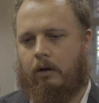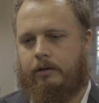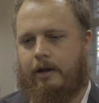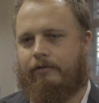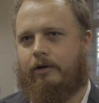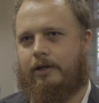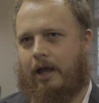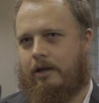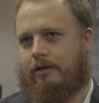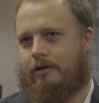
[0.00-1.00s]
never
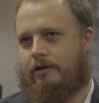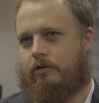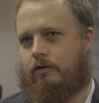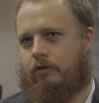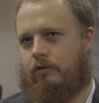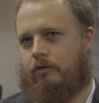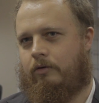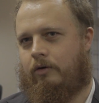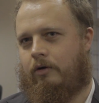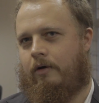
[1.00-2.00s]
intended to
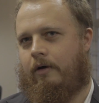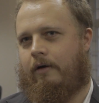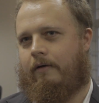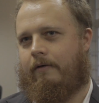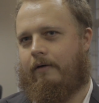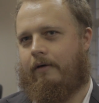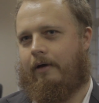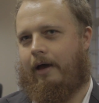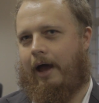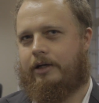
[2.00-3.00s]

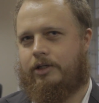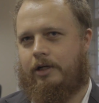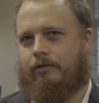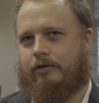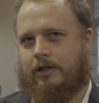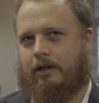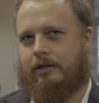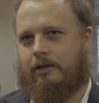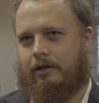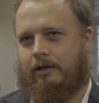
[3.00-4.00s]
actually
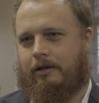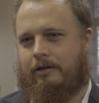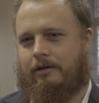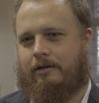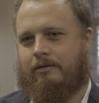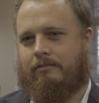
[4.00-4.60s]
result in